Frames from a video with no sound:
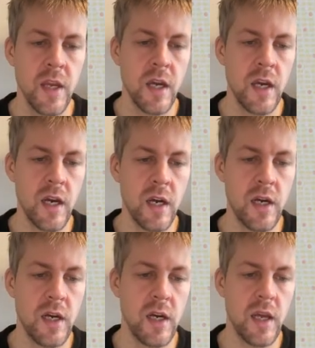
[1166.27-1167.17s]

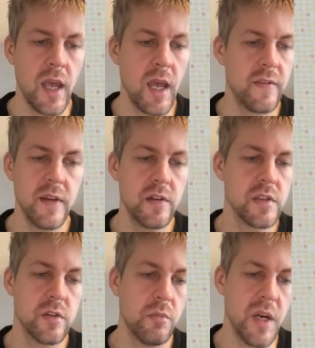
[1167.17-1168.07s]
And there is
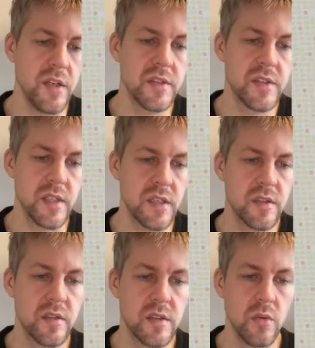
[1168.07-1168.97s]
no -6,
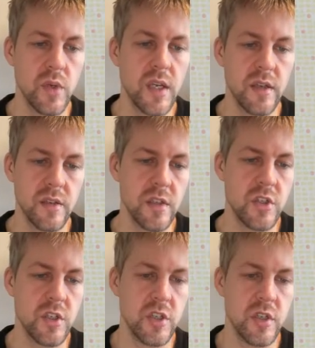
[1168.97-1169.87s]
so we cannot
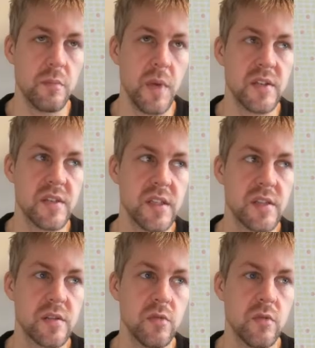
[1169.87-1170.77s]
achieve
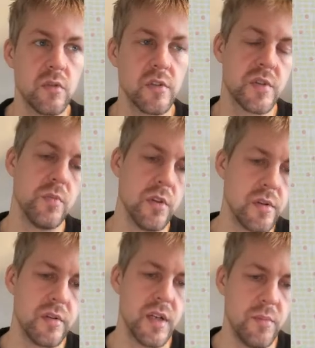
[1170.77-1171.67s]
-6 or
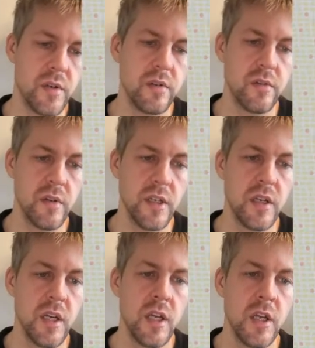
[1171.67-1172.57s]
smaller number,
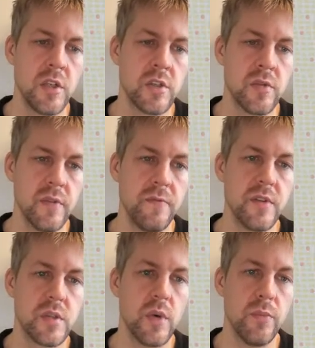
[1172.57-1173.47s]
right? So the
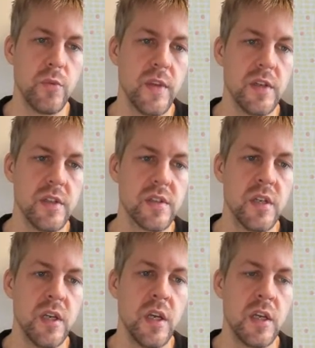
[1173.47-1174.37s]
first one that is
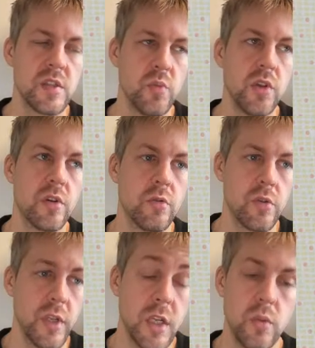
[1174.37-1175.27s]
smaller or
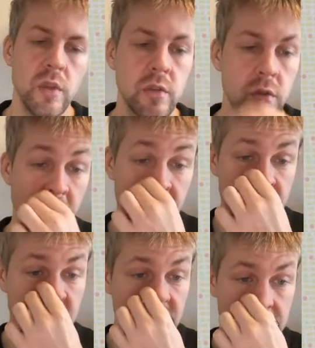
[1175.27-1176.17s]
equal to
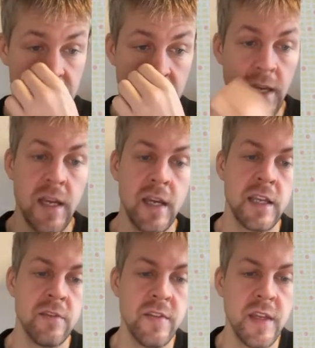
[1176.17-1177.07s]
-6.
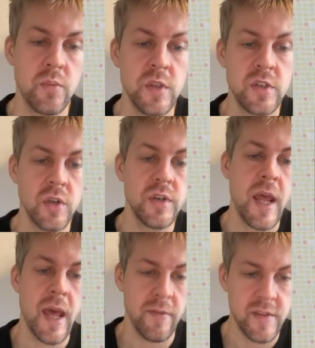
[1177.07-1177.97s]
Given that we don't
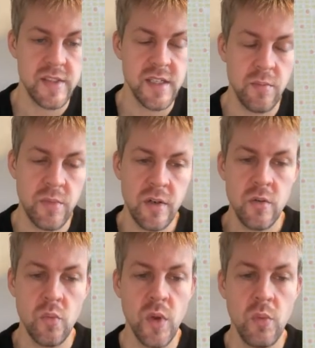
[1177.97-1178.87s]
have this number,
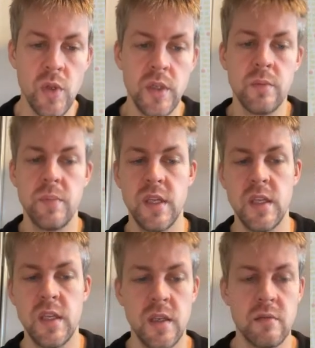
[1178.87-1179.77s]
we will
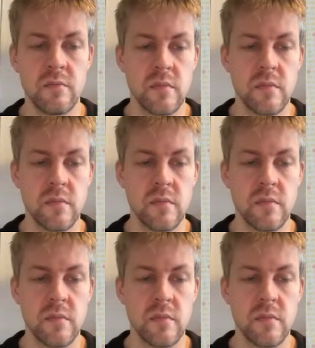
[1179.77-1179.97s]
be